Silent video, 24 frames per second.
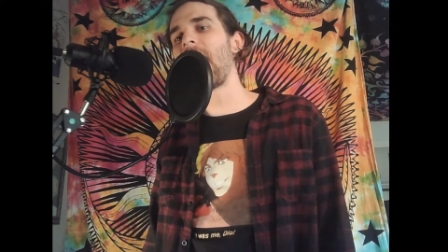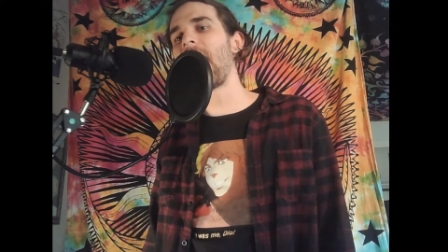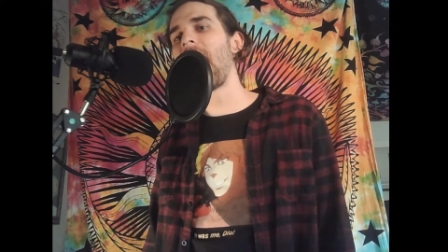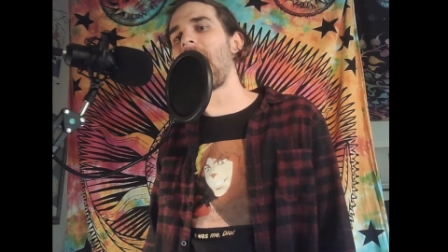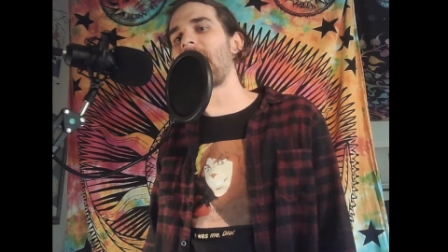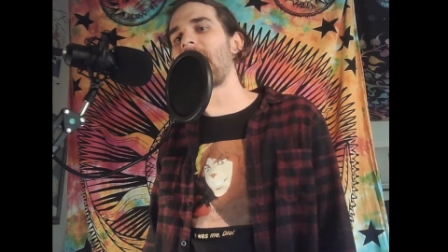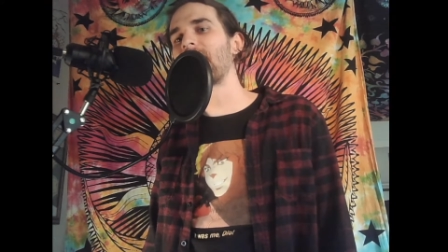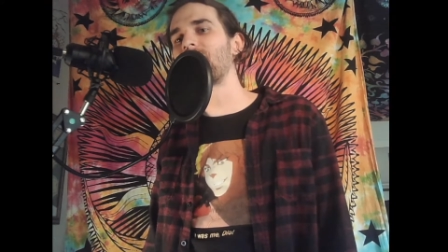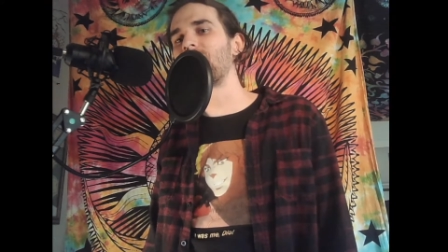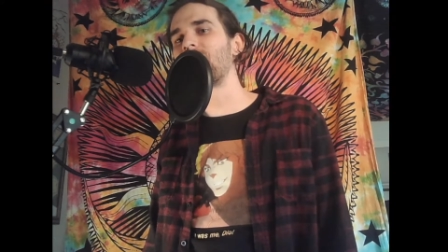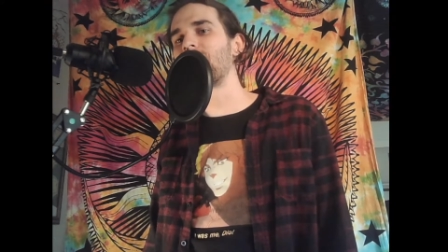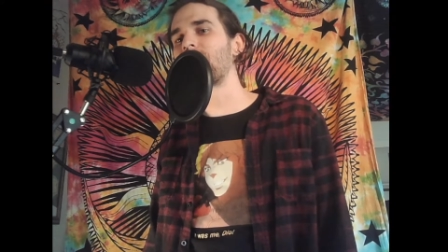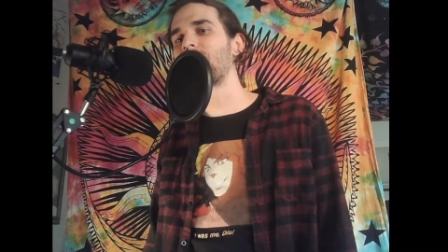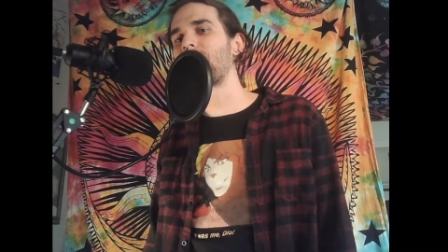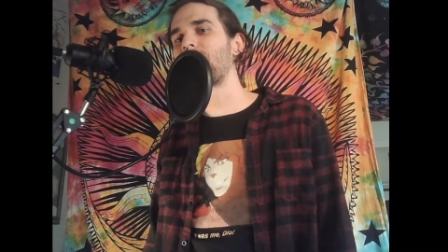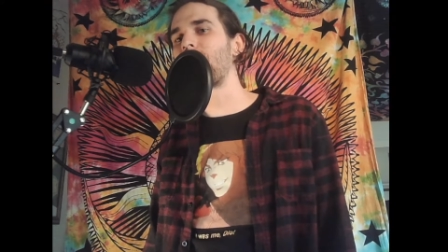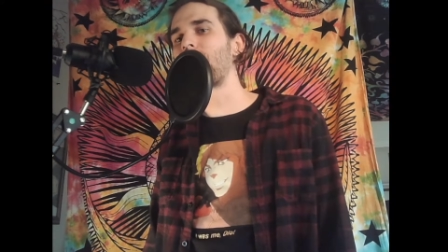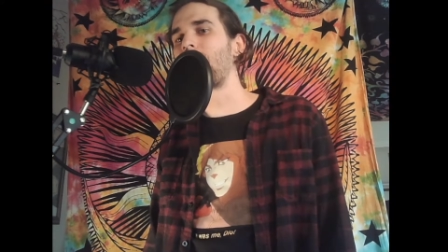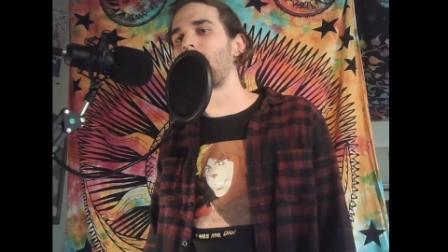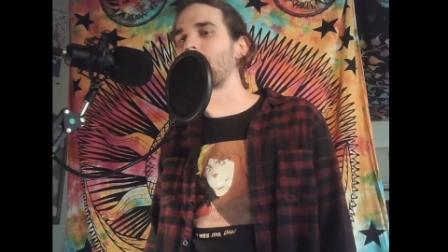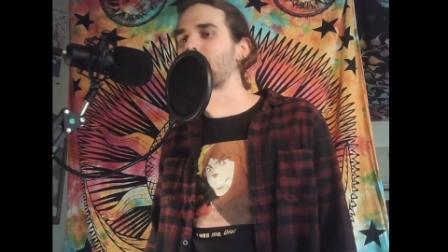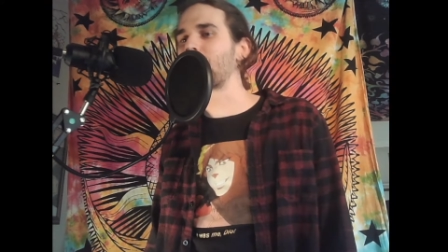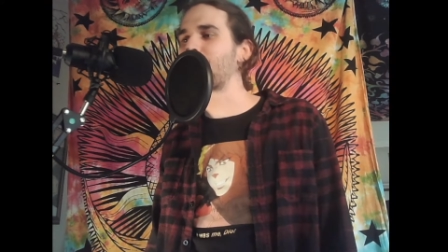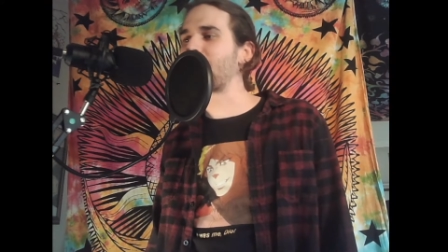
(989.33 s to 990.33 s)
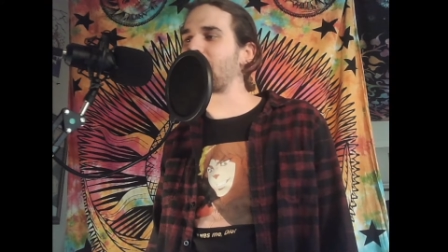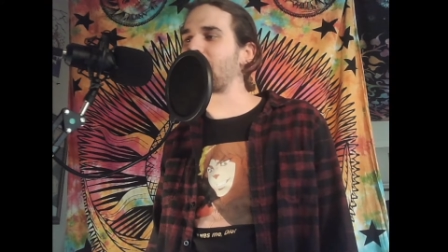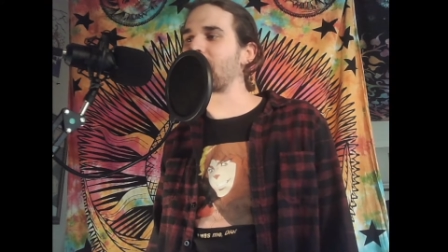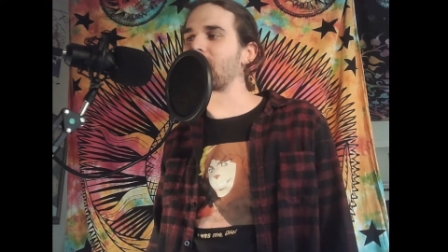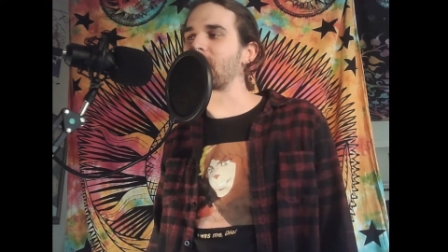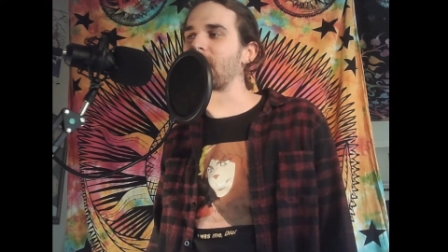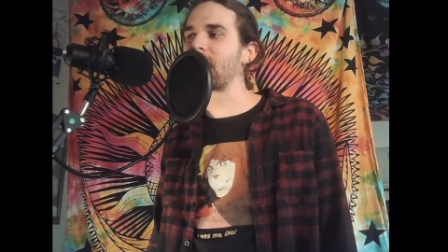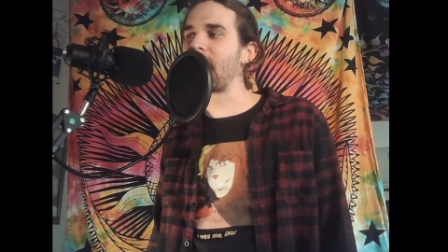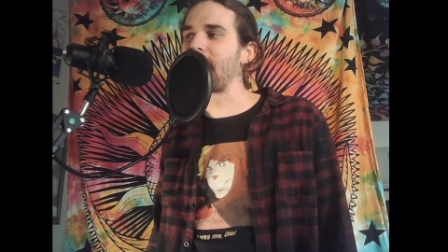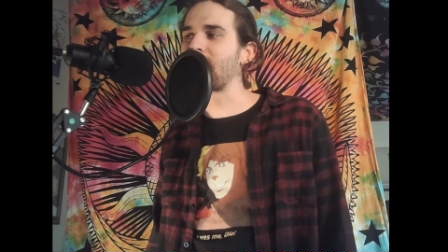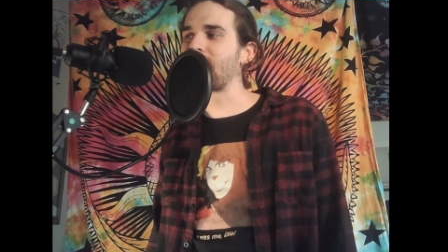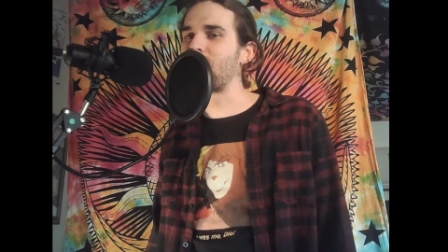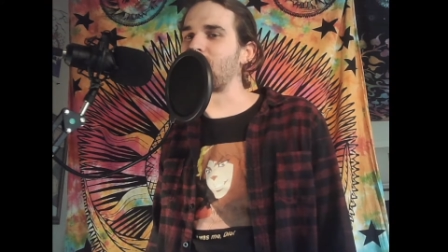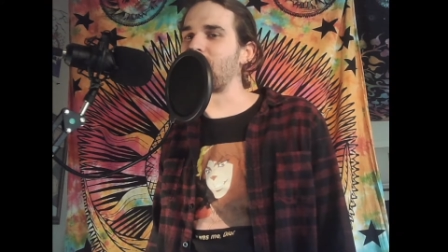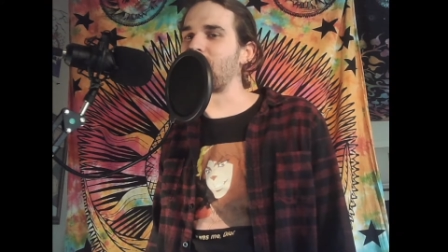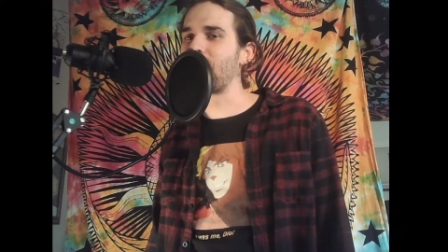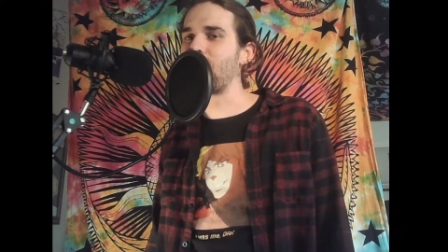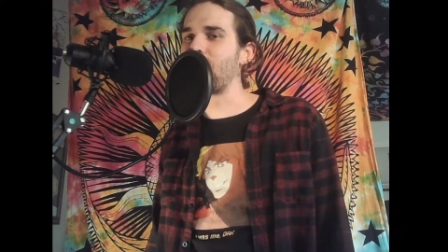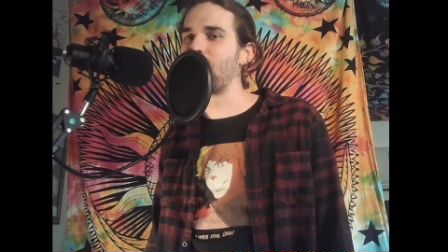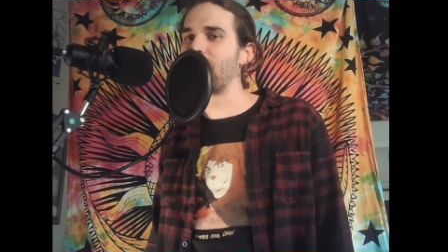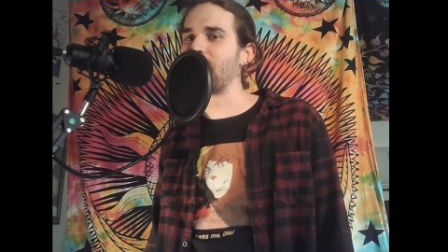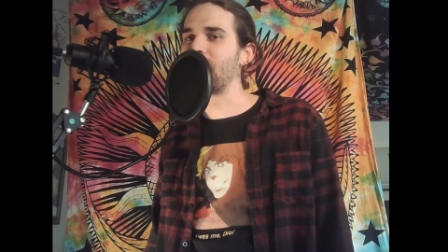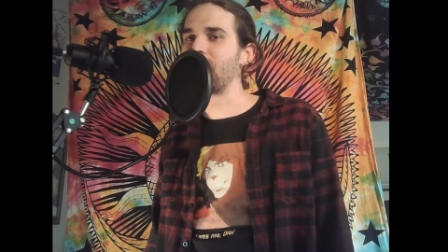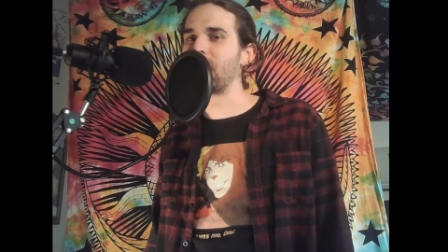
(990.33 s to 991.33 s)
actions first, because that's what
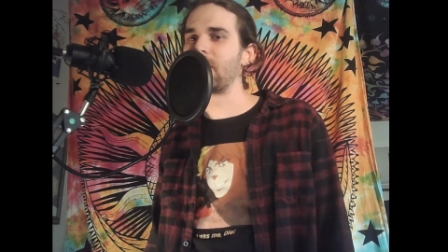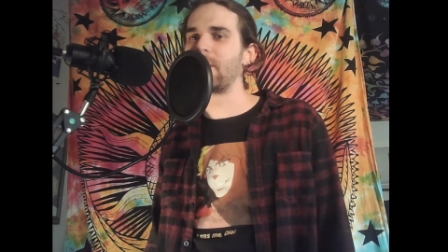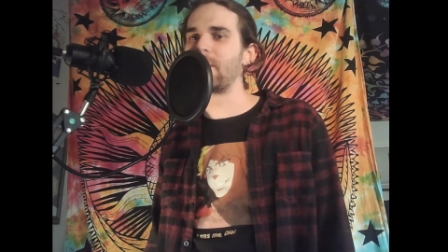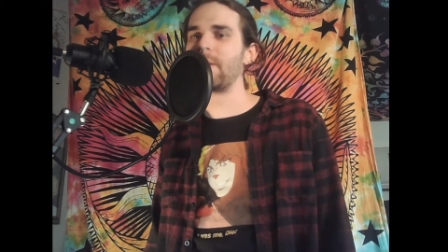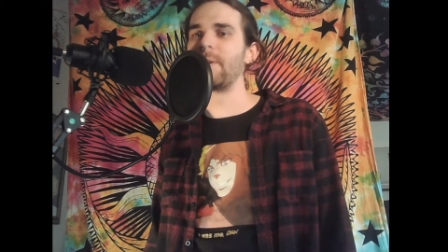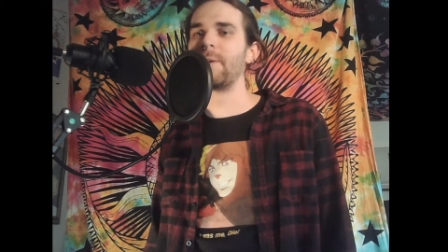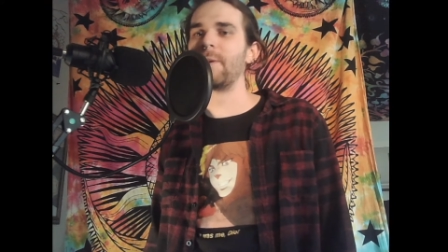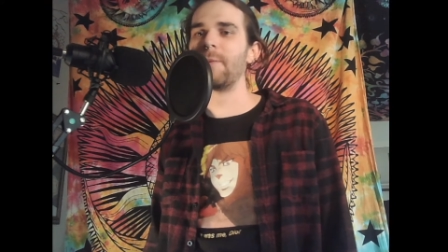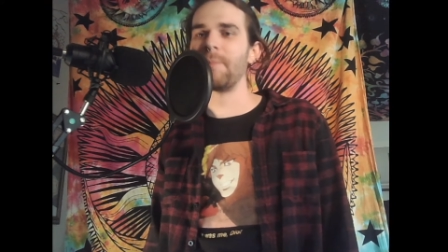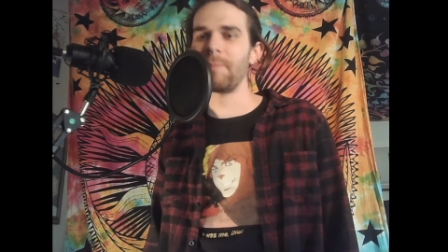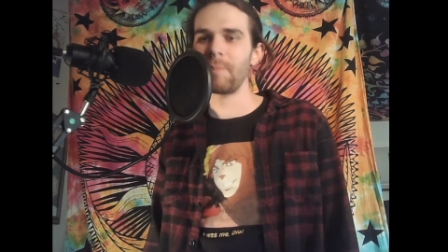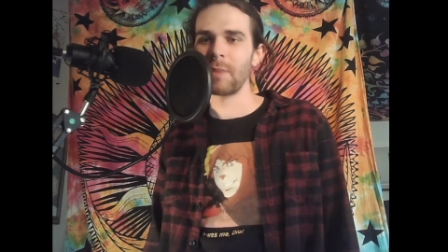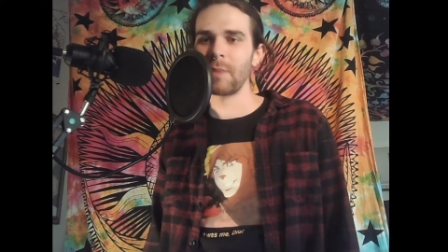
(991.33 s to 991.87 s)
humans do.